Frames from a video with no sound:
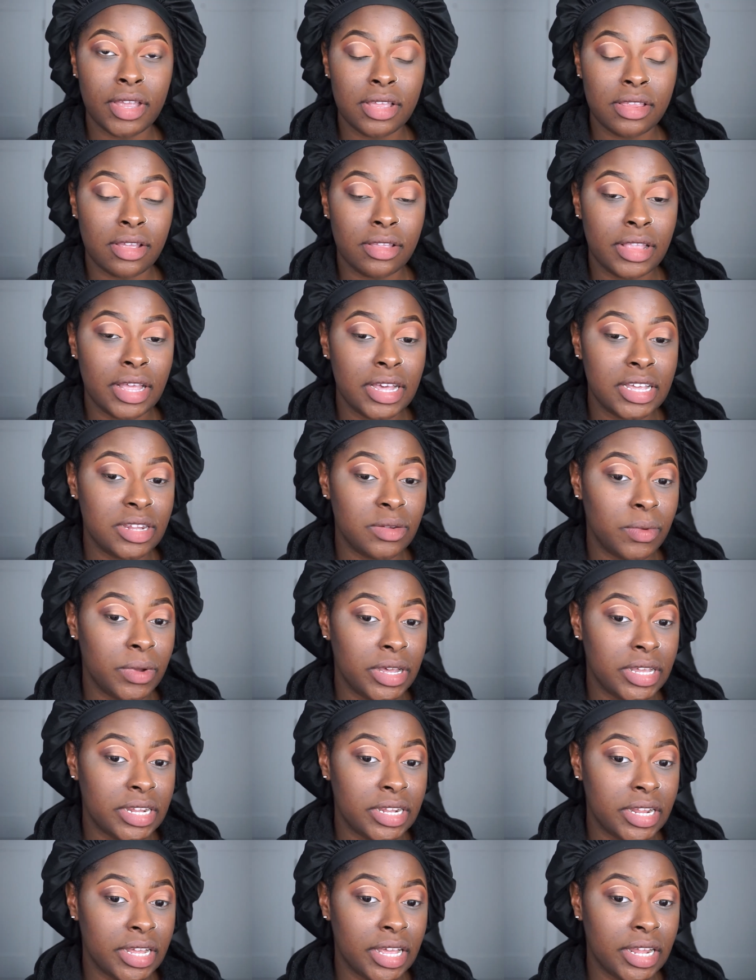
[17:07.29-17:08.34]
So that is what
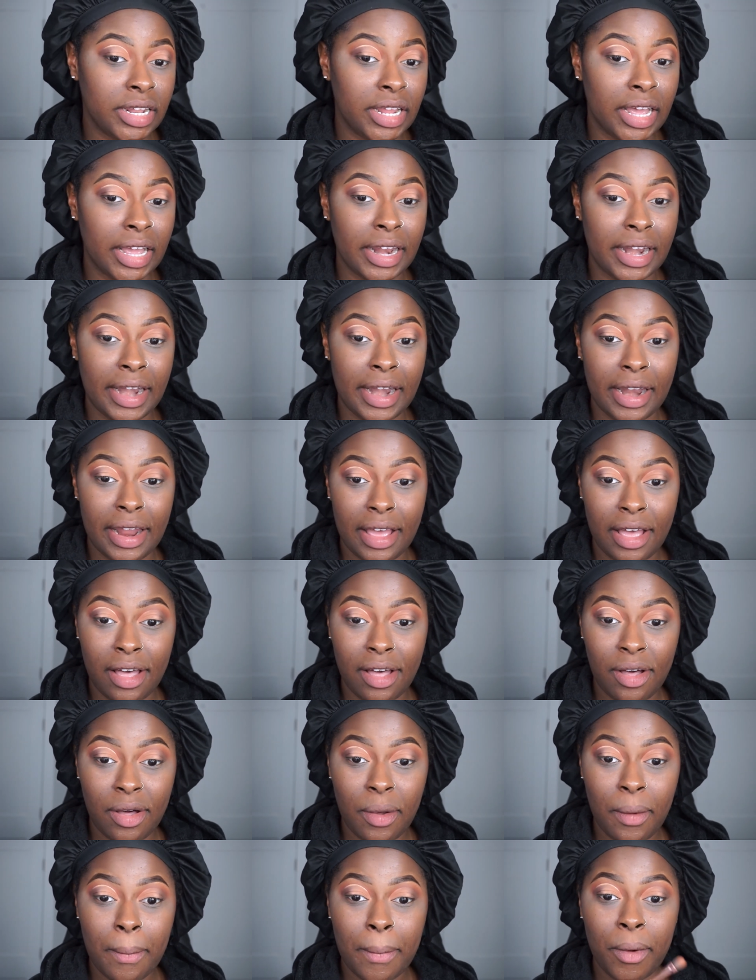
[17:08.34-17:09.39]
it's looking like
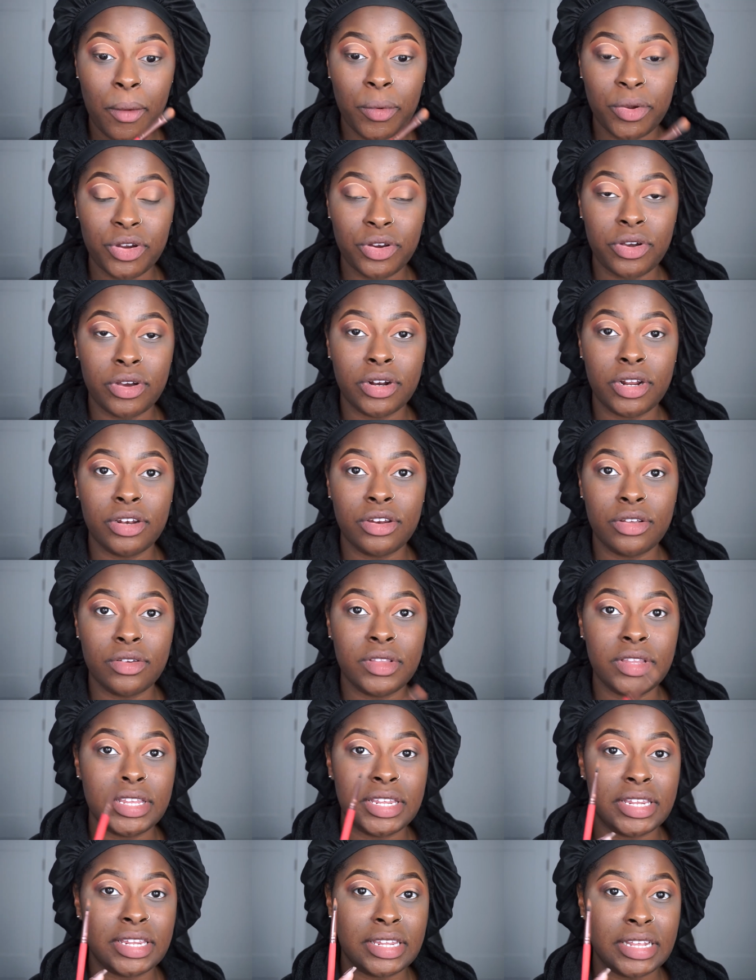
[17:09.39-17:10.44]
now. But what you're going to do
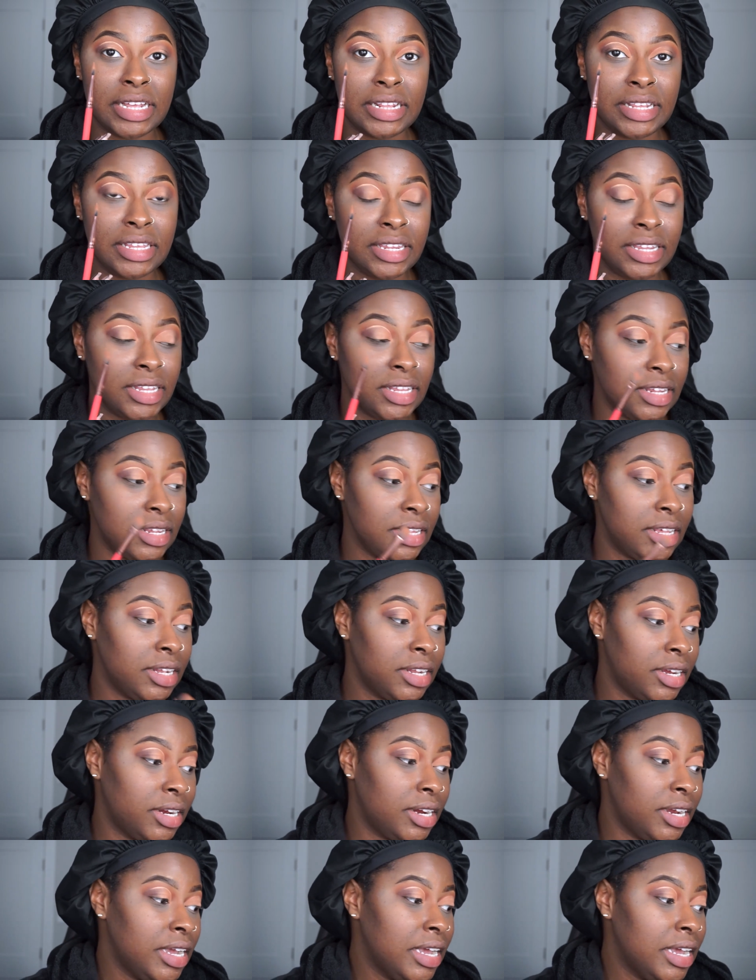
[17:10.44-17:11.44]
to set this concealer